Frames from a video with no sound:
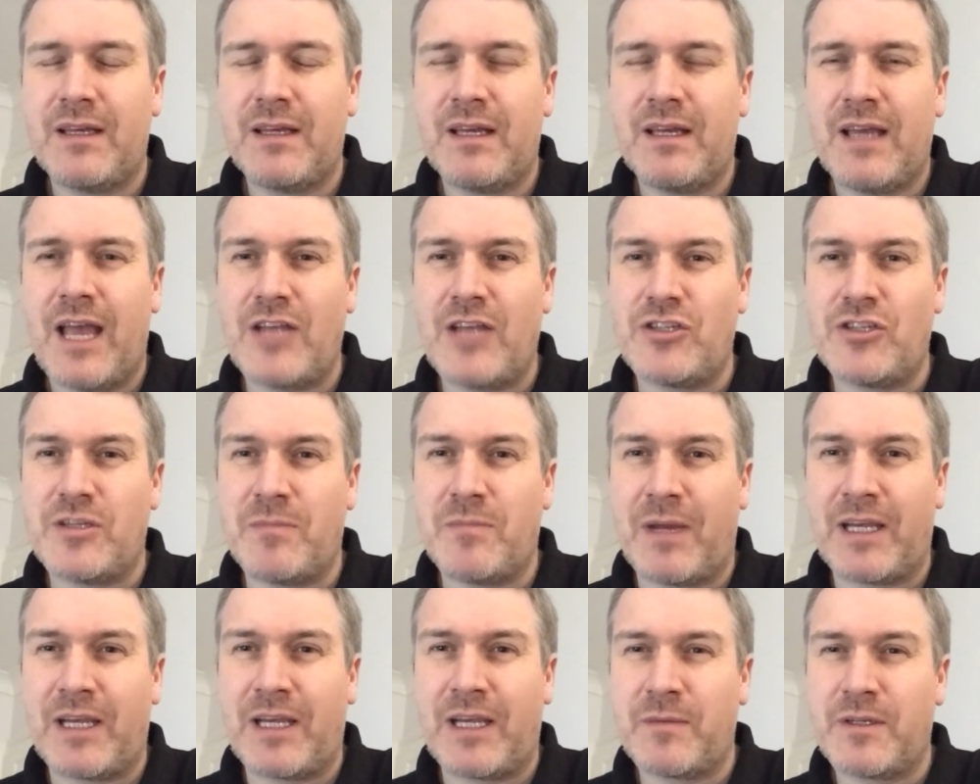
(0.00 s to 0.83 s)
Engine
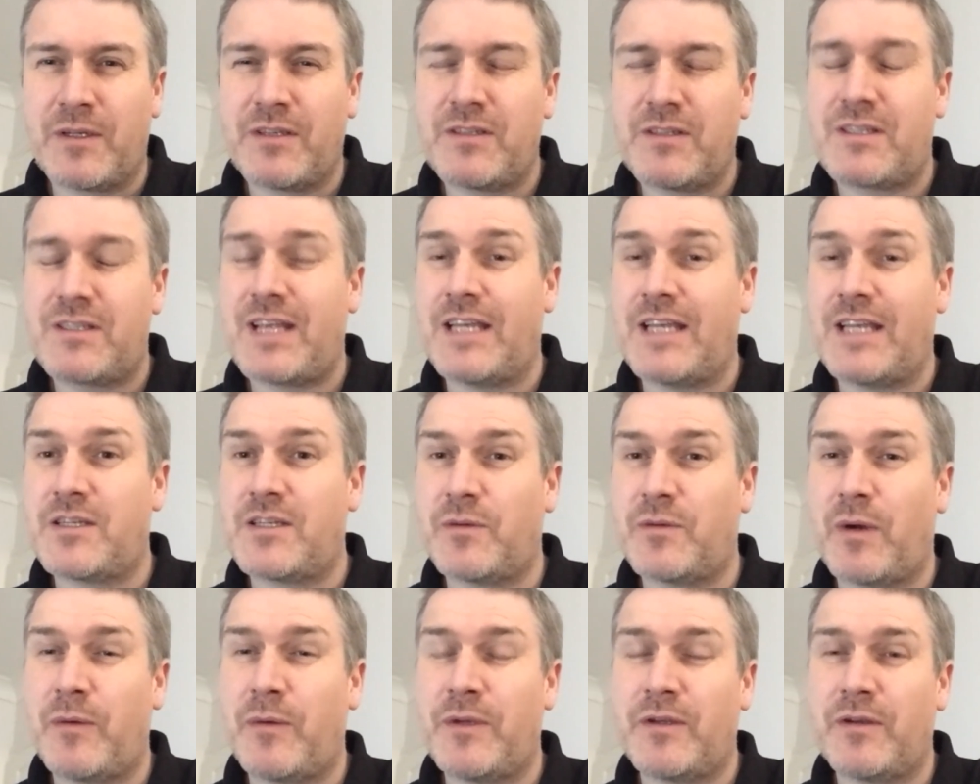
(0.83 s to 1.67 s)
Management Centre,
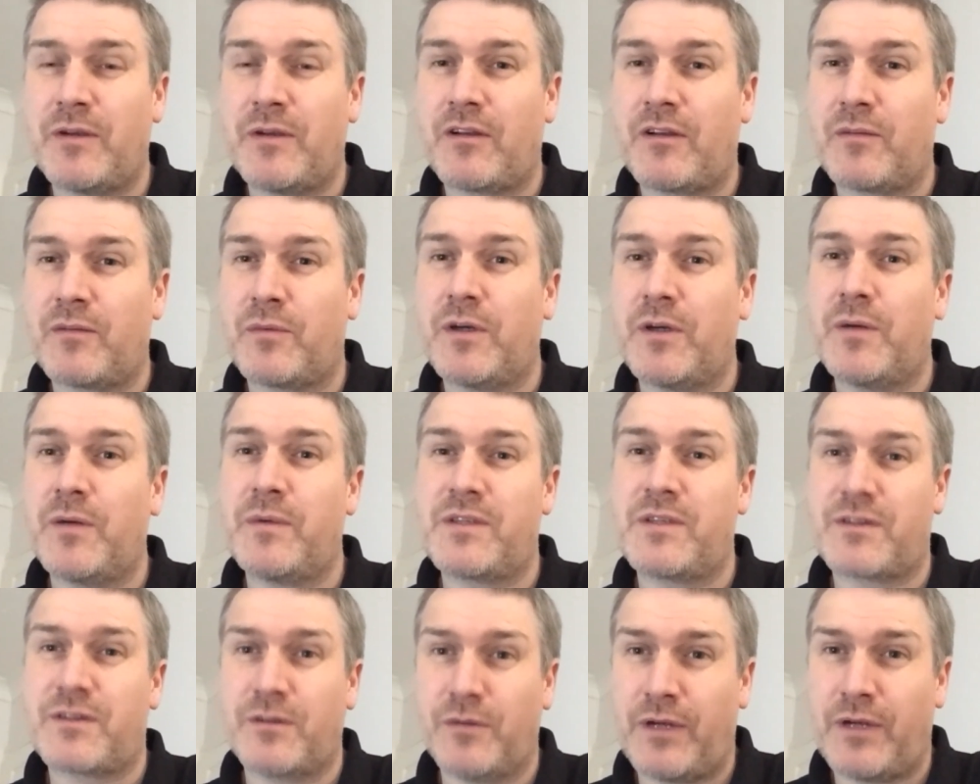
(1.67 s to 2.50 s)
where we do a lot of work with
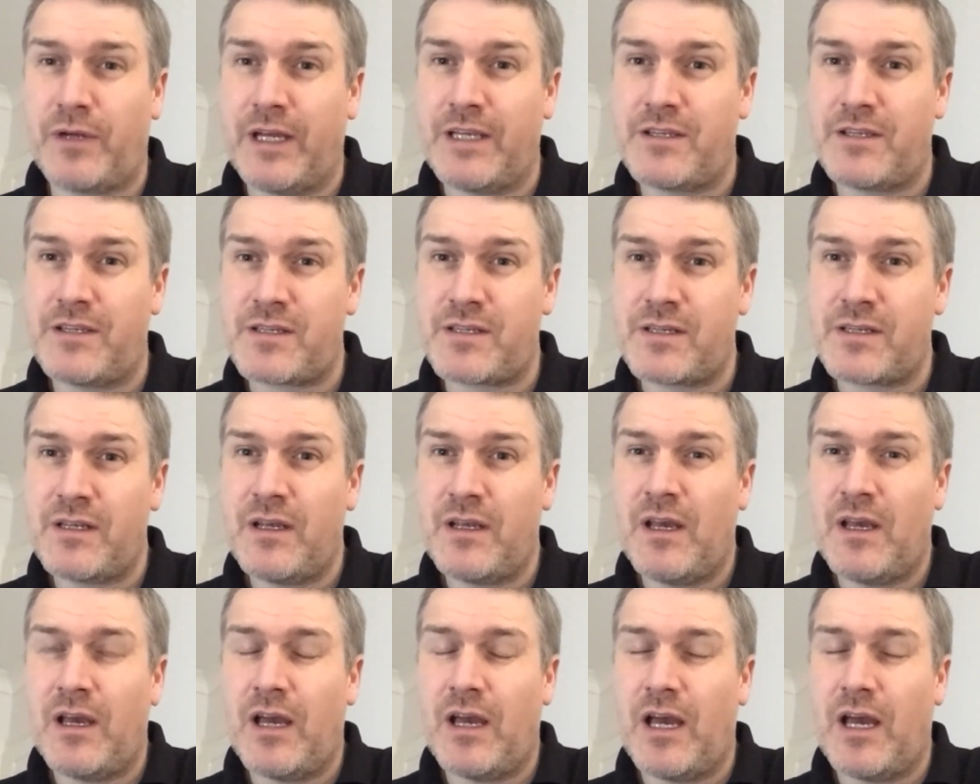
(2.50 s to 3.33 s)
school kids
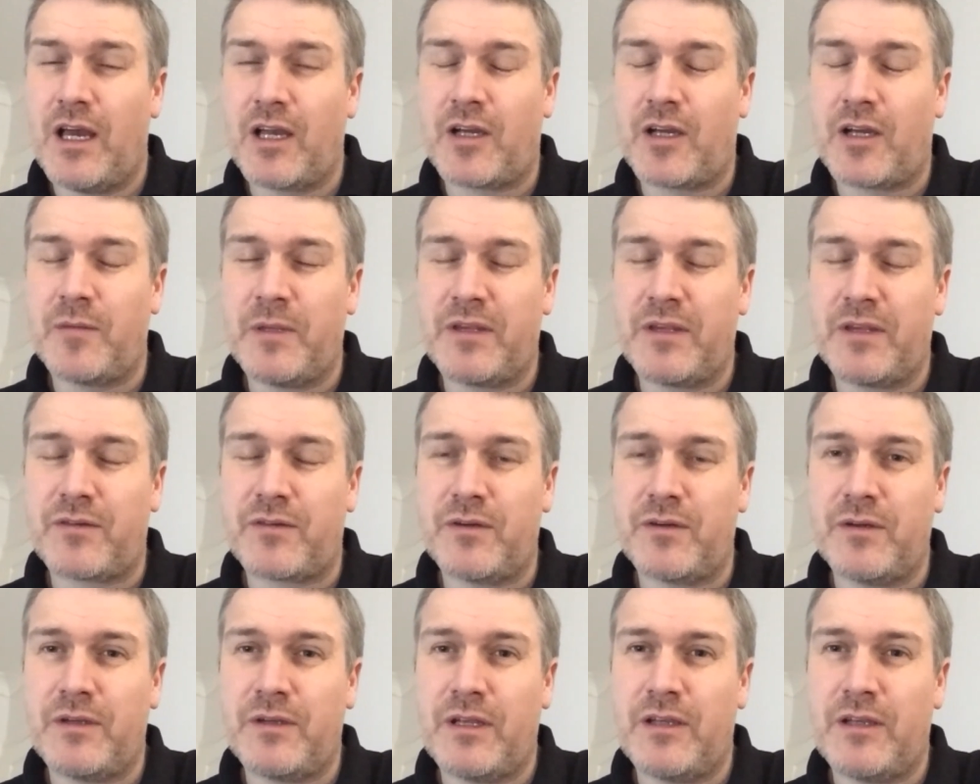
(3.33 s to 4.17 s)
coming
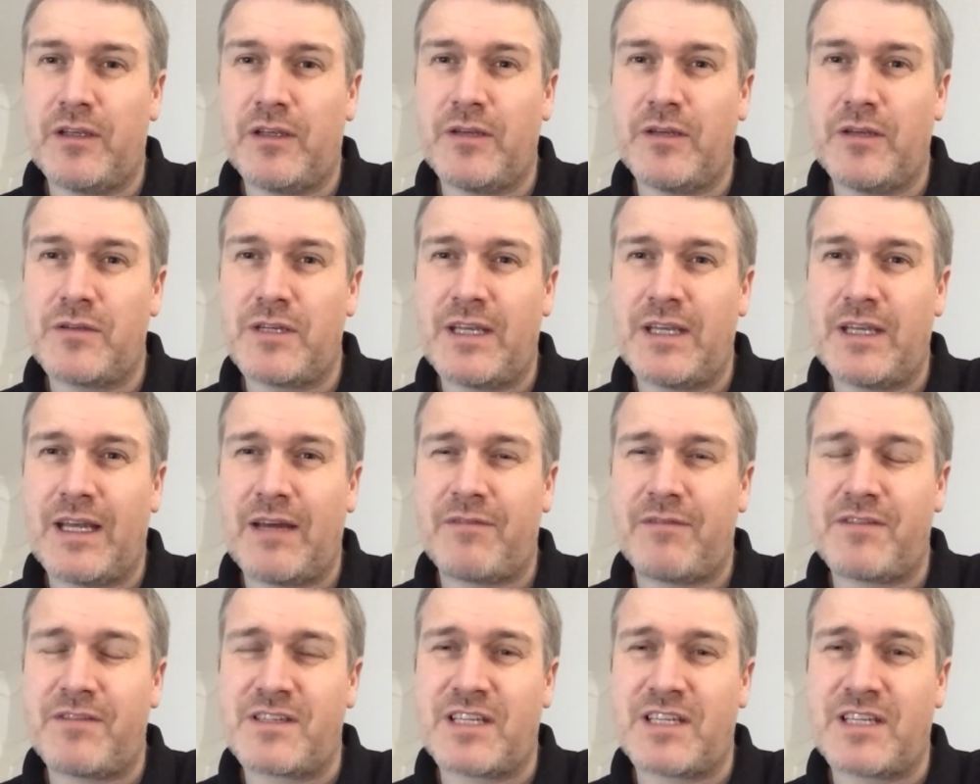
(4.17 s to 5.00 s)
through and using
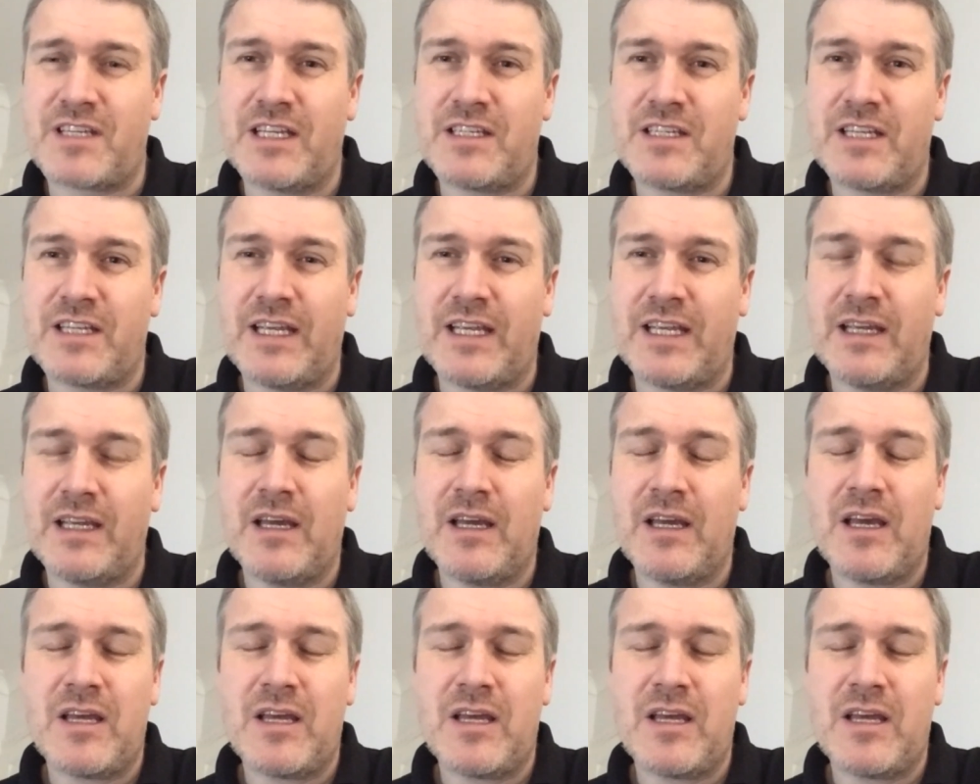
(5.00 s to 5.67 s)
that facility.